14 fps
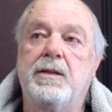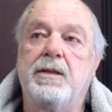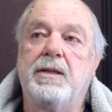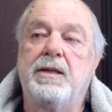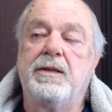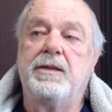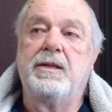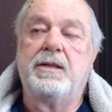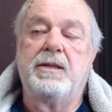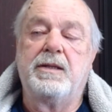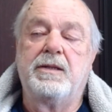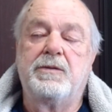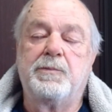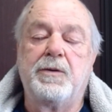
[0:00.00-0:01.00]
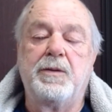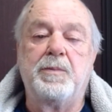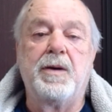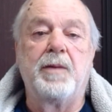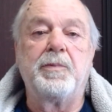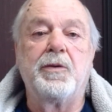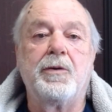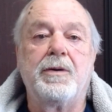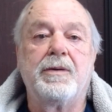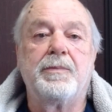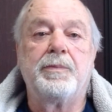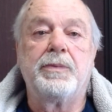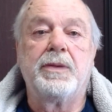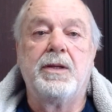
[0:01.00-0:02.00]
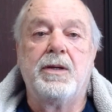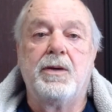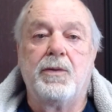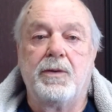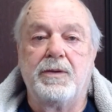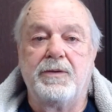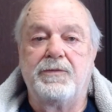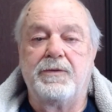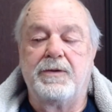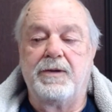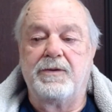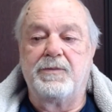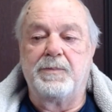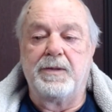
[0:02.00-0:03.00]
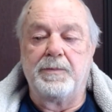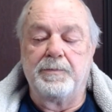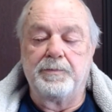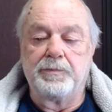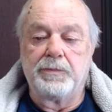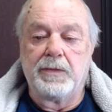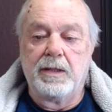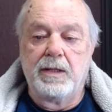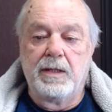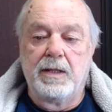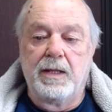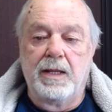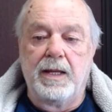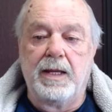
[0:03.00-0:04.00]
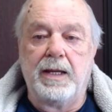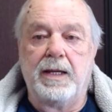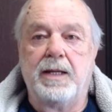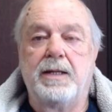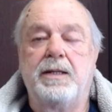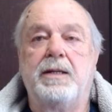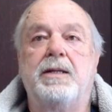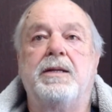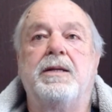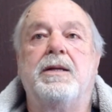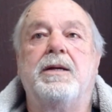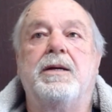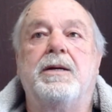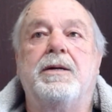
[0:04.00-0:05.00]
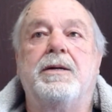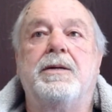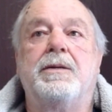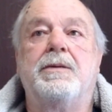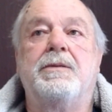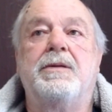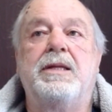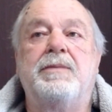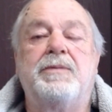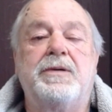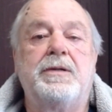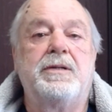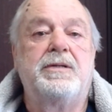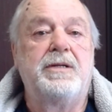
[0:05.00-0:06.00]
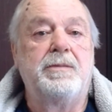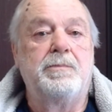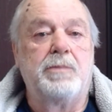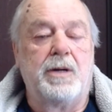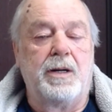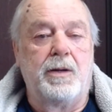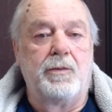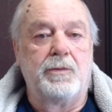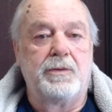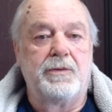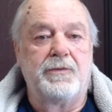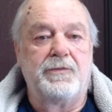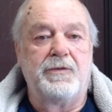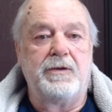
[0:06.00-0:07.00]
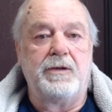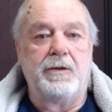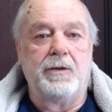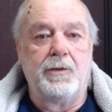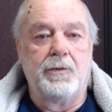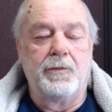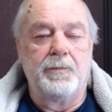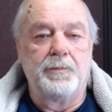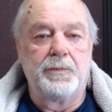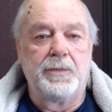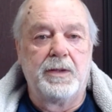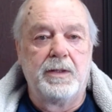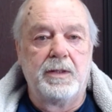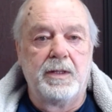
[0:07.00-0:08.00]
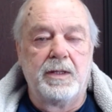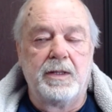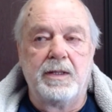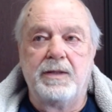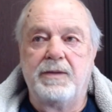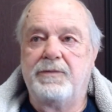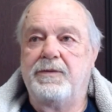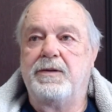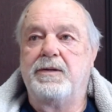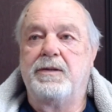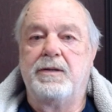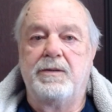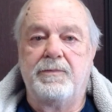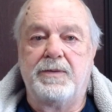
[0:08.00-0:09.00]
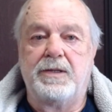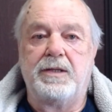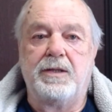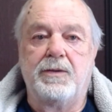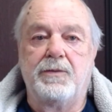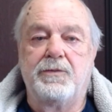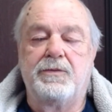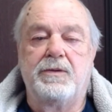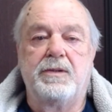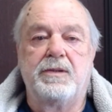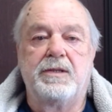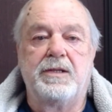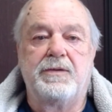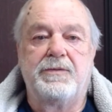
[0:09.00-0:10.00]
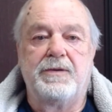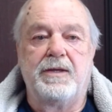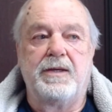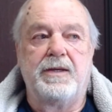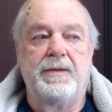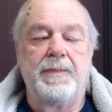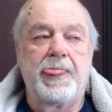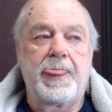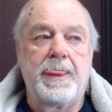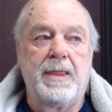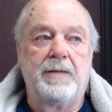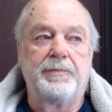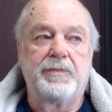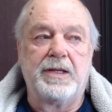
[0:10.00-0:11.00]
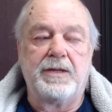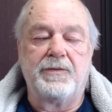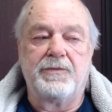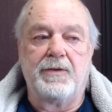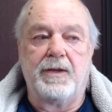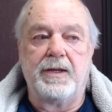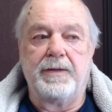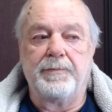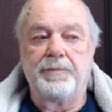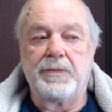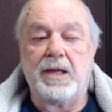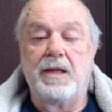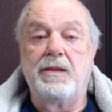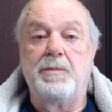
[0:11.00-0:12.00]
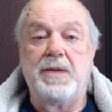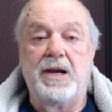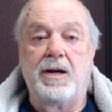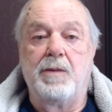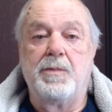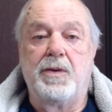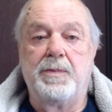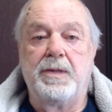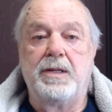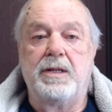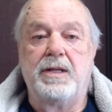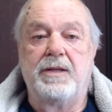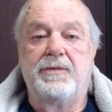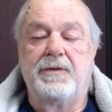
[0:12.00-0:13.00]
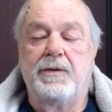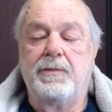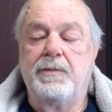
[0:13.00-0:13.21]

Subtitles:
it's pretty popular, or at least it has been. And even Tim Brown, the CEO, is in videos that say things like on the maker movement itself.